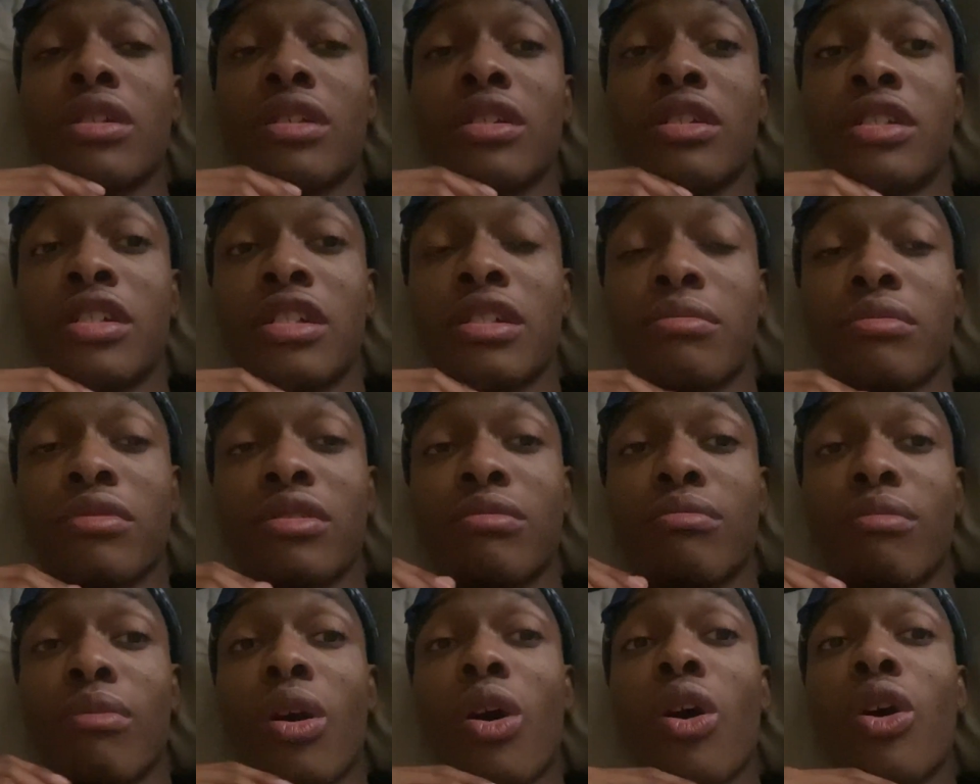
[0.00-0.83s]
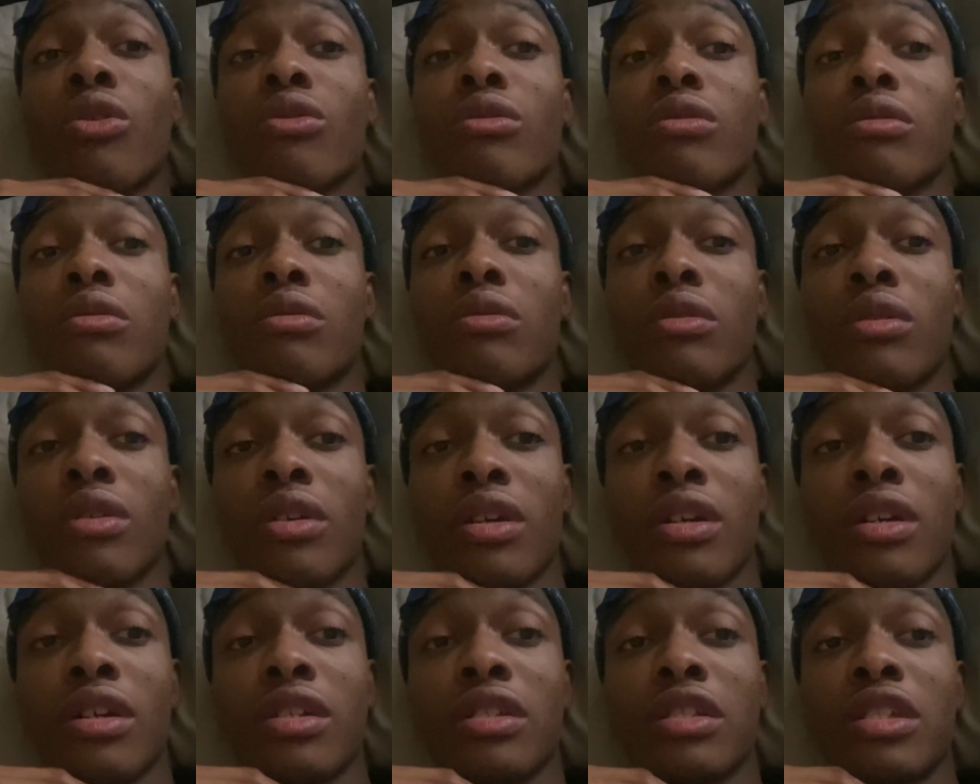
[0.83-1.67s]
the gym tomorrow
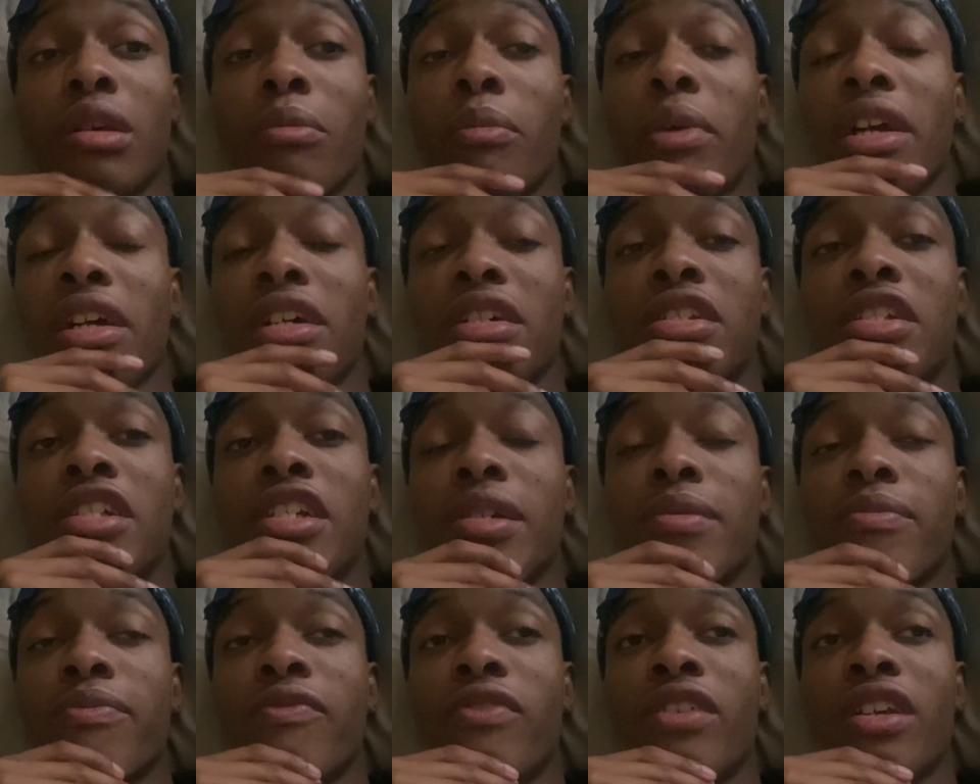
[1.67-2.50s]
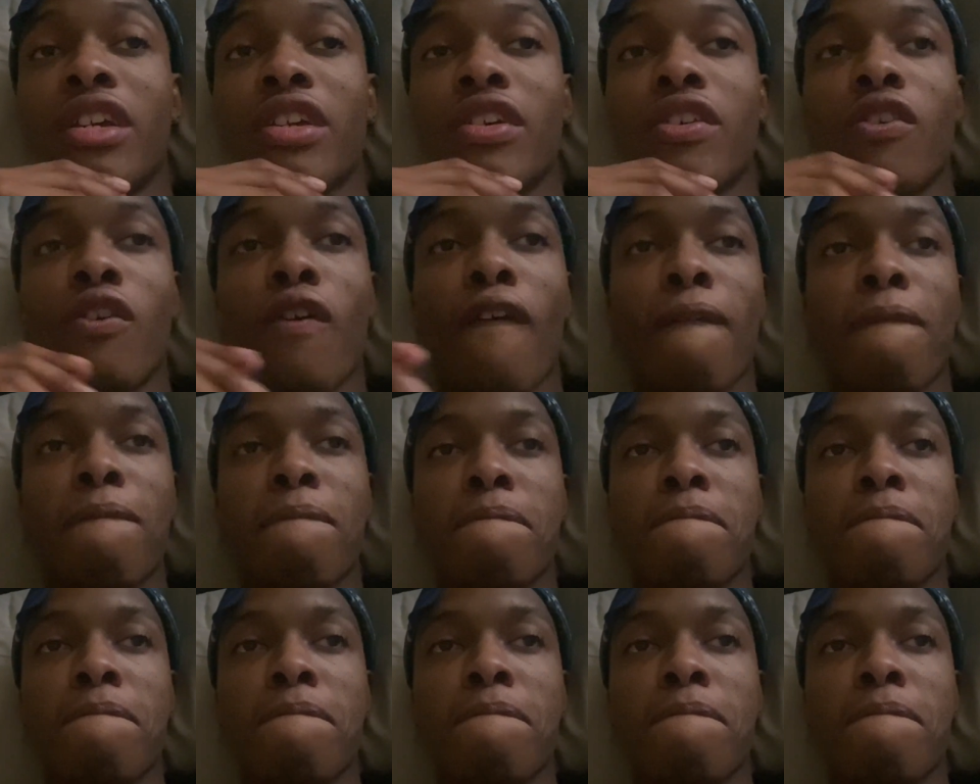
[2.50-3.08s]
to make a gym video